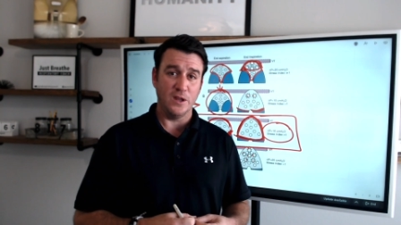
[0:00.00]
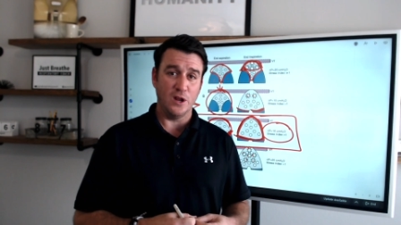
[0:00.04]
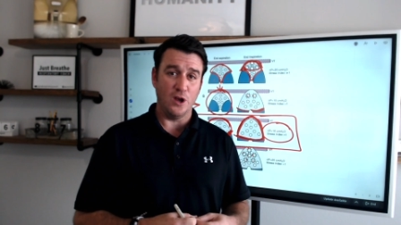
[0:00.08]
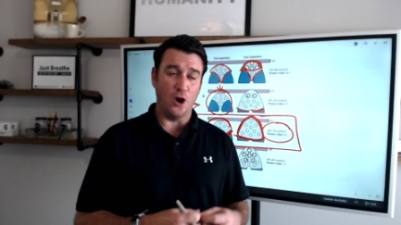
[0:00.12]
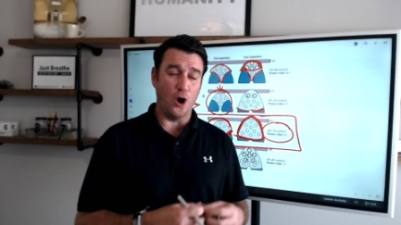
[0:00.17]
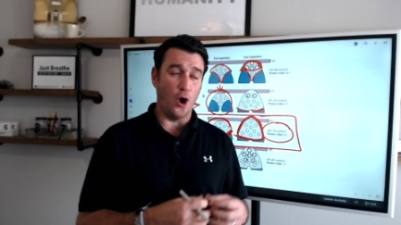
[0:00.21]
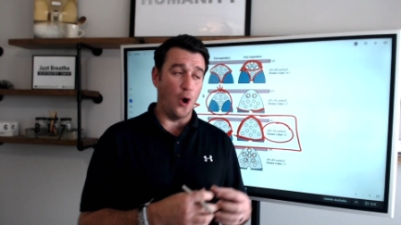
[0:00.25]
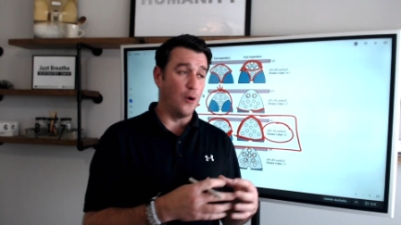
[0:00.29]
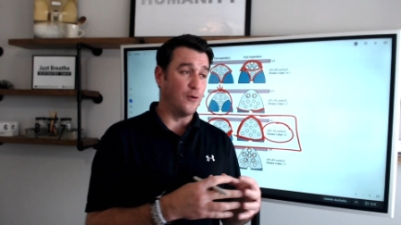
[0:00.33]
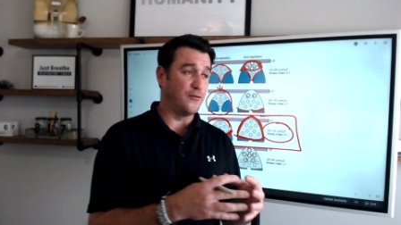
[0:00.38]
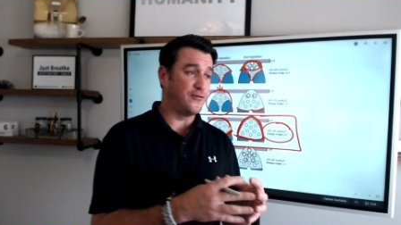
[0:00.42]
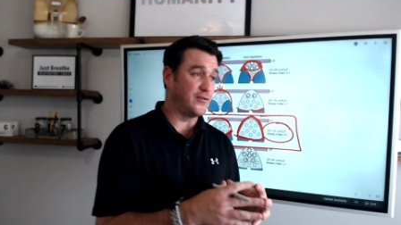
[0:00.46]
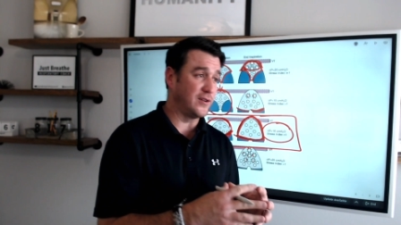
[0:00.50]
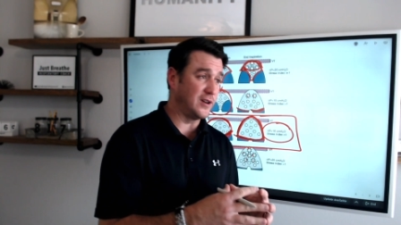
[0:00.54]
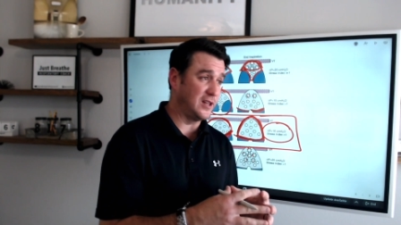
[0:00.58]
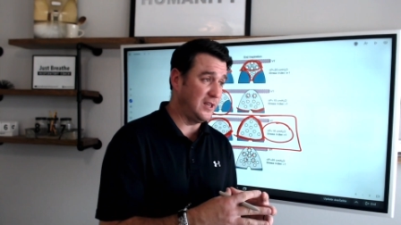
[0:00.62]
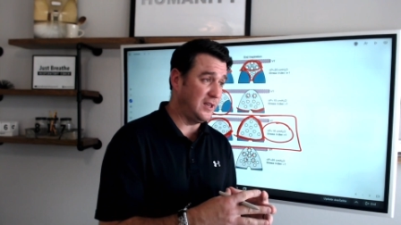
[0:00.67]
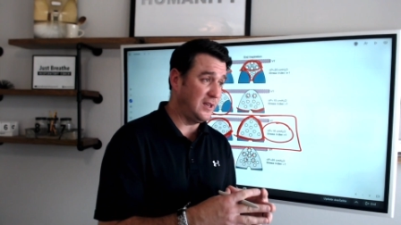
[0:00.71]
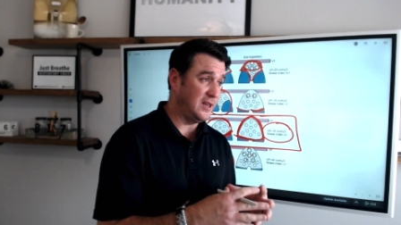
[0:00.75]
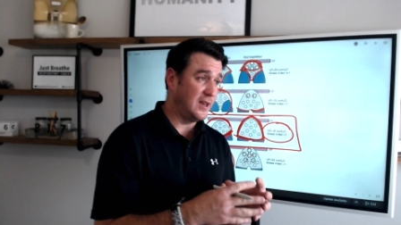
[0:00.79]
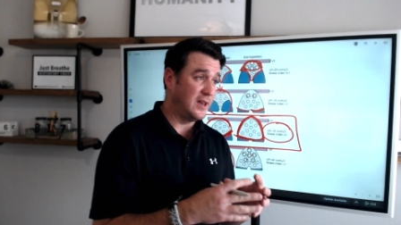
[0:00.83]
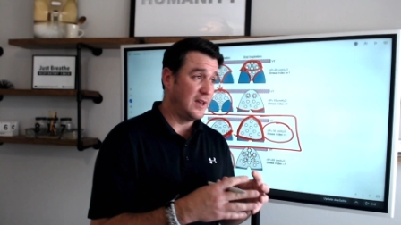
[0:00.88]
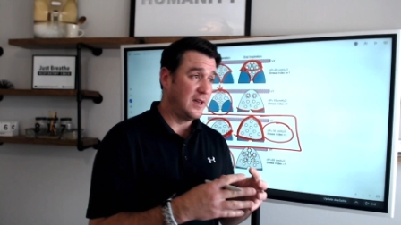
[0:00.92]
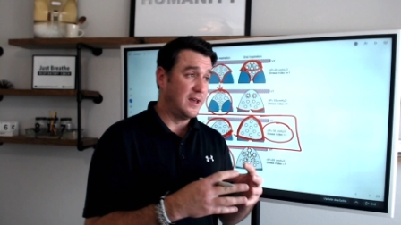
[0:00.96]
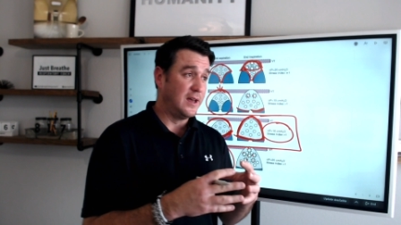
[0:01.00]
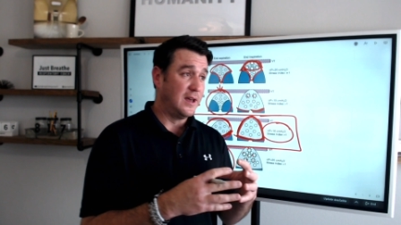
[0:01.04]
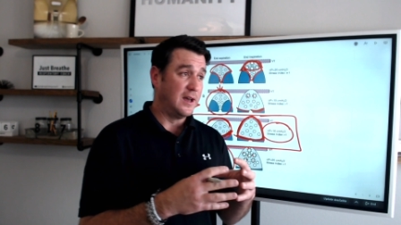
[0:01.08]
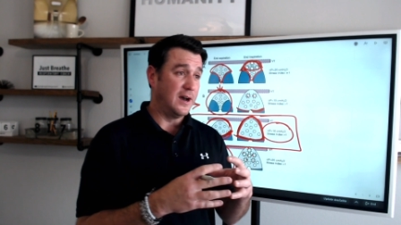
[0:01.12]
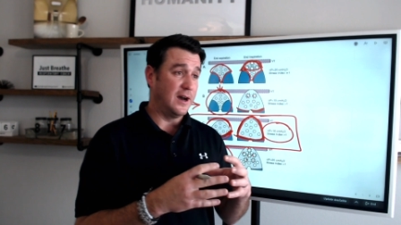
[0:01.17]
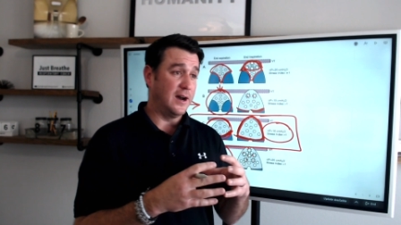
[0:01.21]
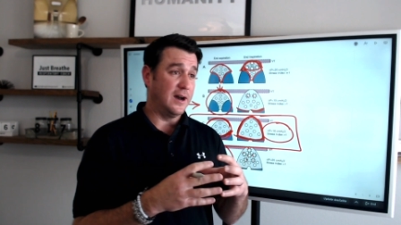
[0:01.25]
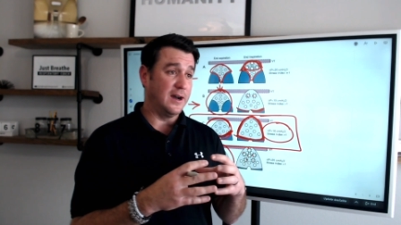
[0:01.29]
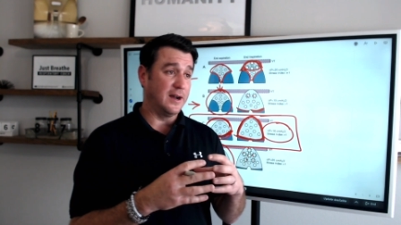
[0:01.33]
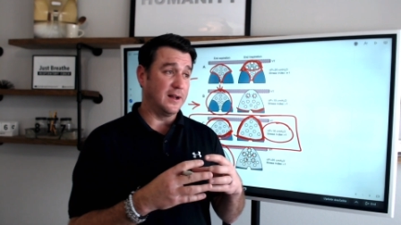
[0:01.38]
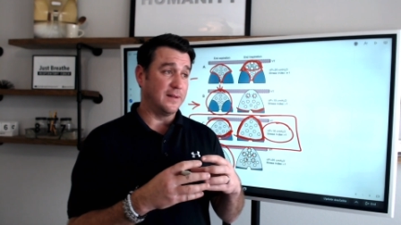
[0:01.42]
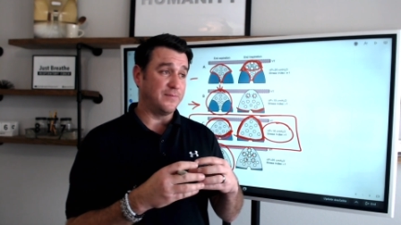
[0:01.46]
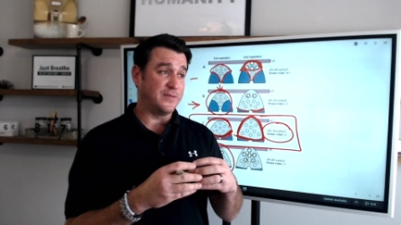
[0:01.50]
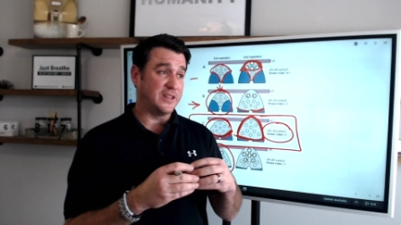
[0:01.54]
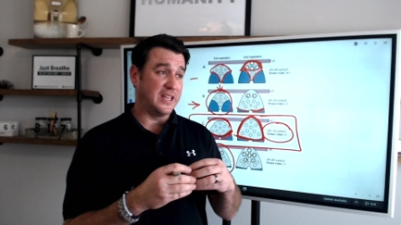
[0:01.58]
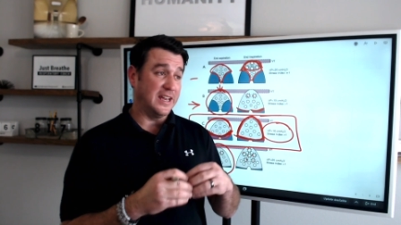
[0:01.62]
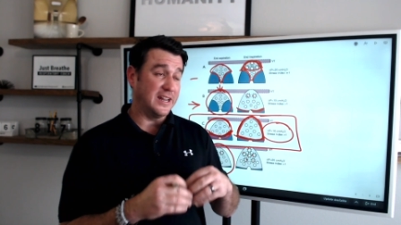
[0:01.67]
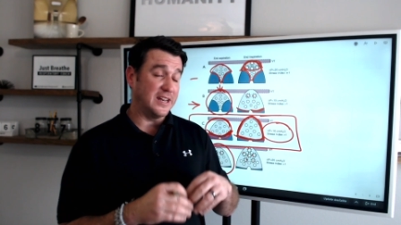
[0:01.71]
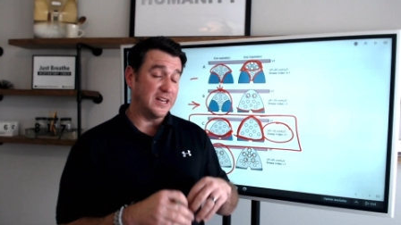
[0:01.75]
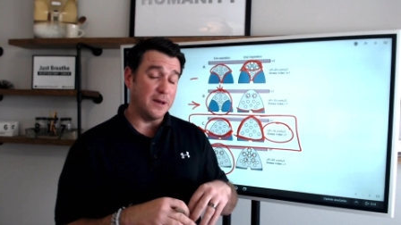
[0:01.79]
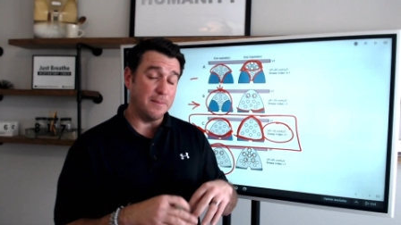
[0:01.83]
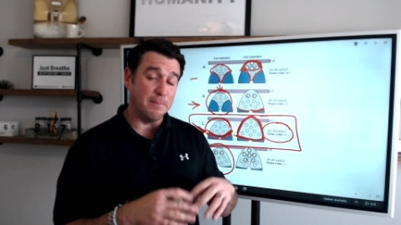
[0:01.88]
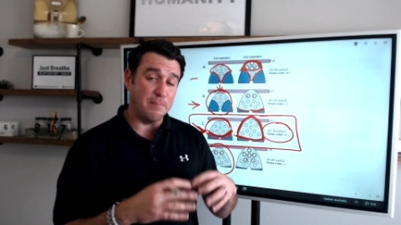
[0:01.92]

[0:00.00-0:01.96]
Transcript: Hopefully, uh, the